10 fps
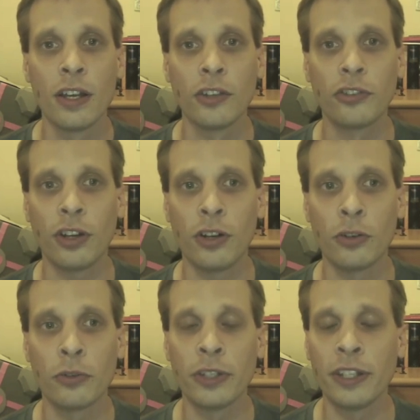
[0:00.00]

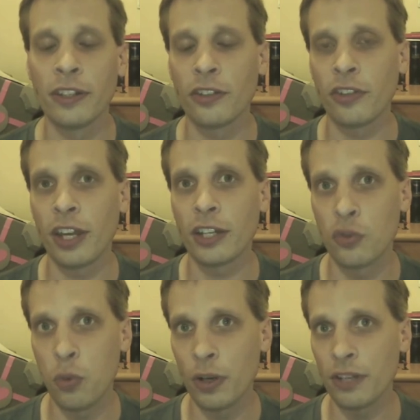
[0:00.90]
So really there's like
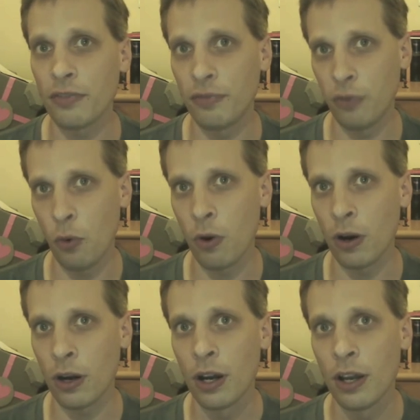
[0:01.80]

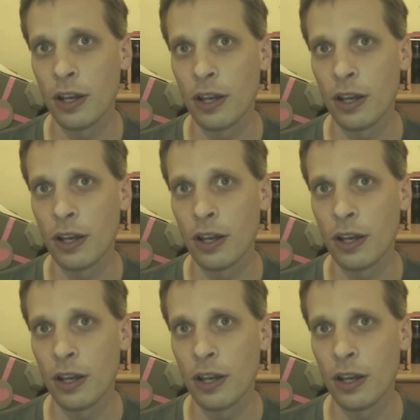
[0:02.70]
24